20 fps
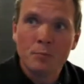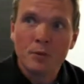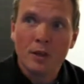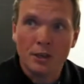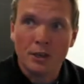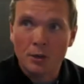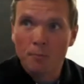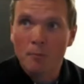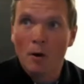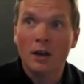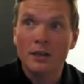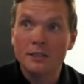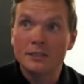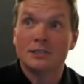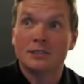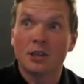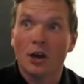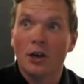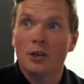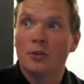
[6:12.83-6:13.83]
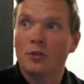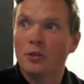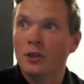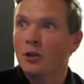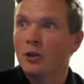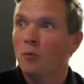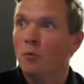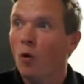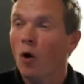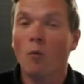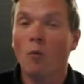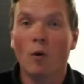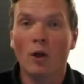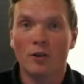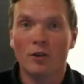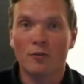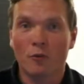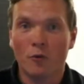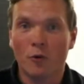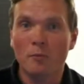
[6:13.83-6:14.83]
in your mind's eye you're thinking, what a
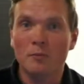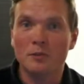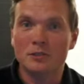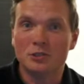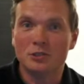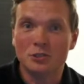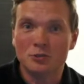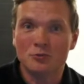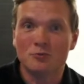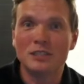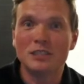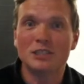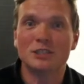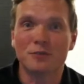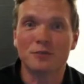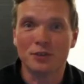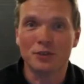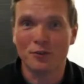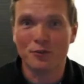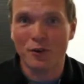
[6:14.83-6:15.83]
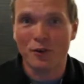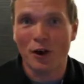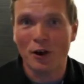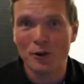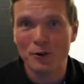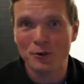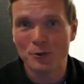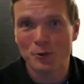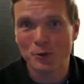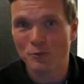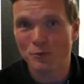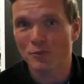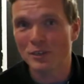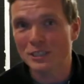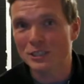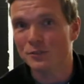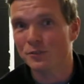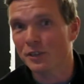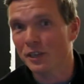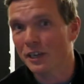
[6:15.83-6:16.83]
wonderful image, and you reach for your phone or you
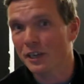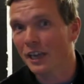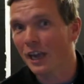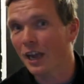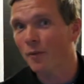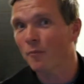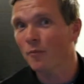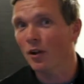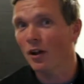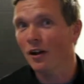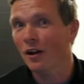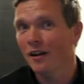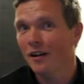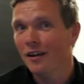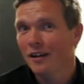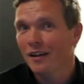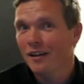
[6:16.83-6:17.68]
reach for your camera,